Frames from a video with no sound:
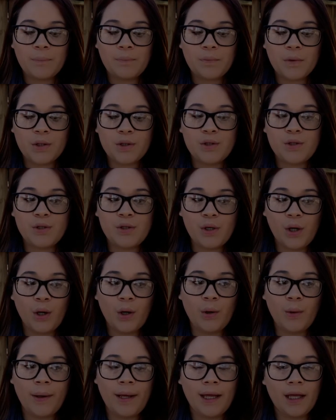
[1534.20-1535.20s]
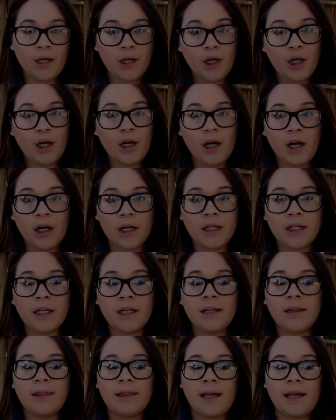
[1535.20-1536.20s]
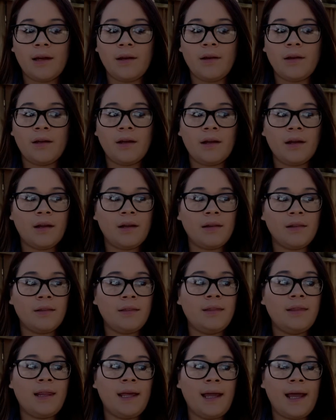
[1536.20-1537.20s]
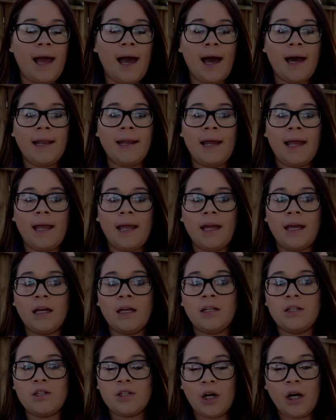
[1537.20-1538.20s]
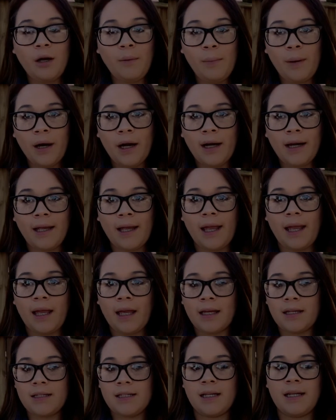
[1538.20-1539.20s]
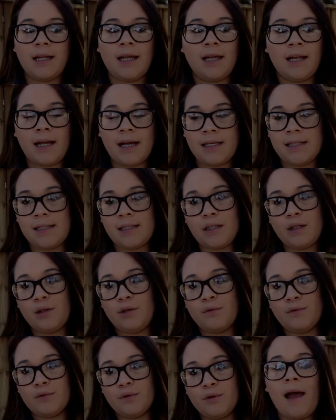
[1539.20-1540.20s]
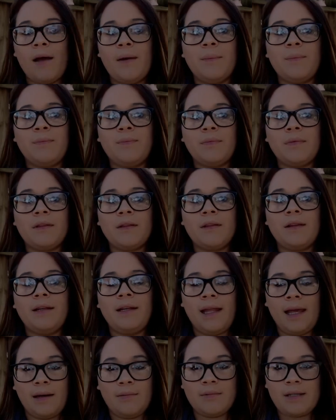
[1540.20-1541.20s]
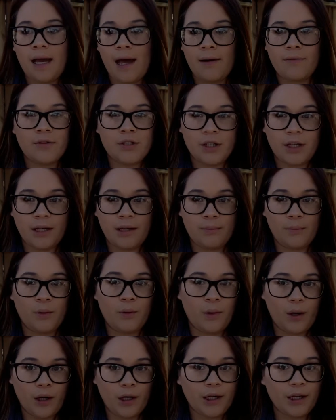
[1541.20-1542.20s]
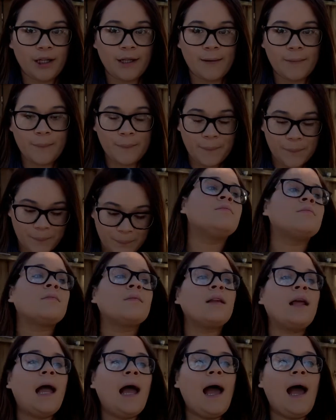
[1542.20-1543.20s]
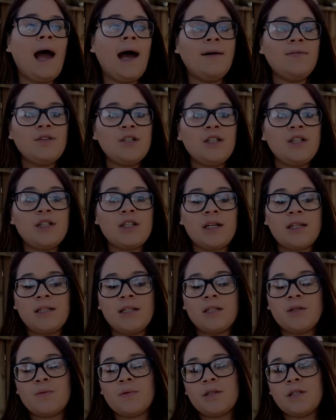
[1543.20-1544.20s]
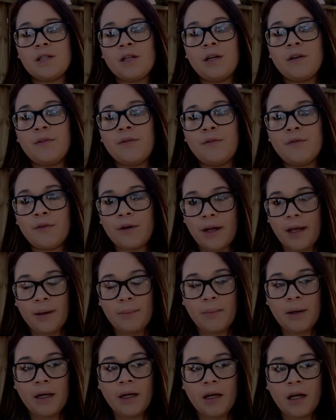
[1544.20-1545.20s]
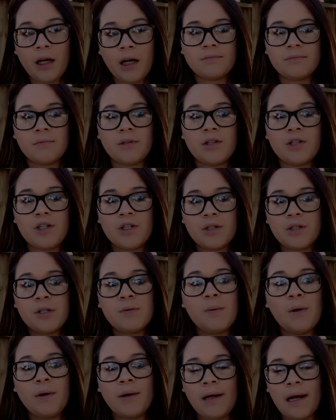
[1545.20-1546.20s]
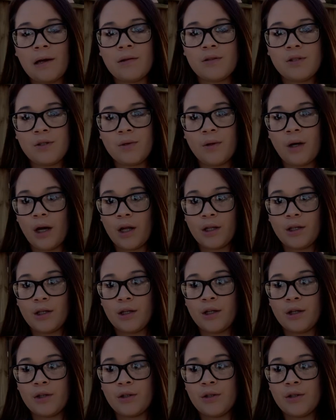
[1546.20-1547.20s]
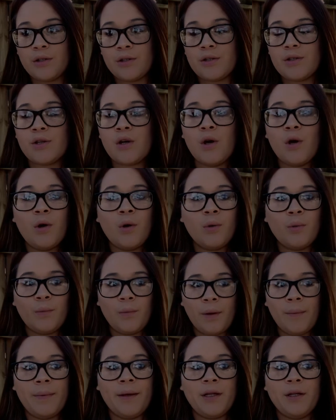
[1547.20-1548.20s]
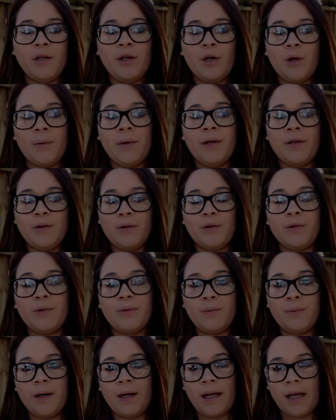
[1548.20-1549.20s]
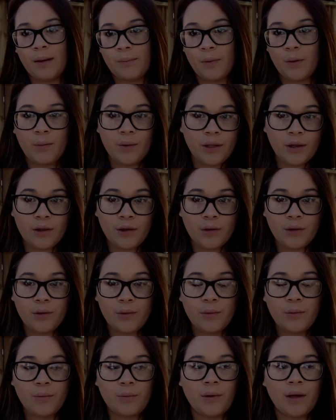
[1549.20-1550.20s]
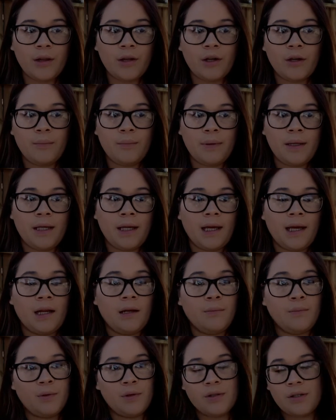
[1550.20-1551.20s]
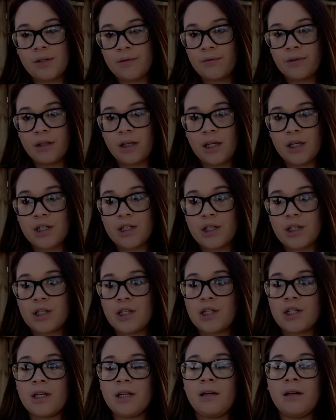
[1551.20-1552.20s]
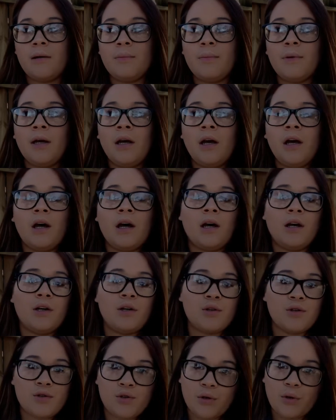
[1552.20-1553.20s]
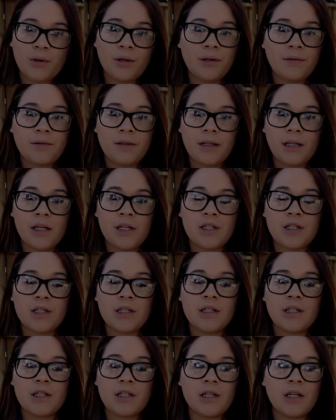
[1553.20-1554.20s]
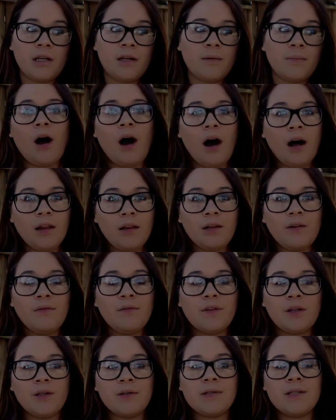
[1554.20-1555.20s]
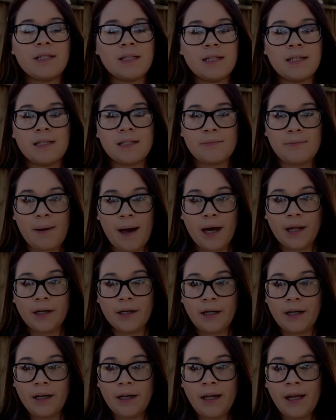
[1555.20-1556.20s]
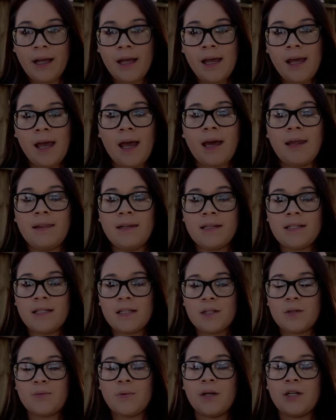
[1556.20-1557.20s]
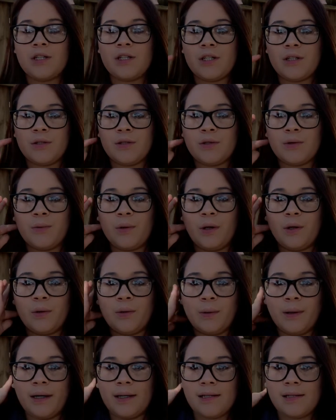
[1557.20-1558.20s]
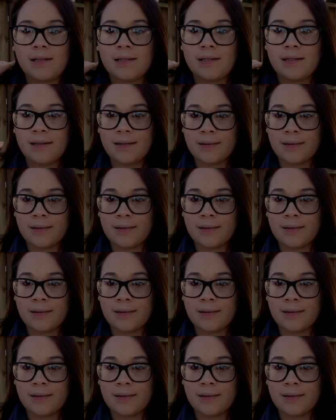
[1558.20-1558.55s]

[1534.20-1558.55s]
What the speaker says: So in her honor, they had a dog park and an NICU room named after Emma Walker. After justice was served for Emma, Jill spoke out to other girls, women going through what Emma went through, whether it be an abusive relationship, a controlling relationship. All of those things matter, and this is what Jill's quote was.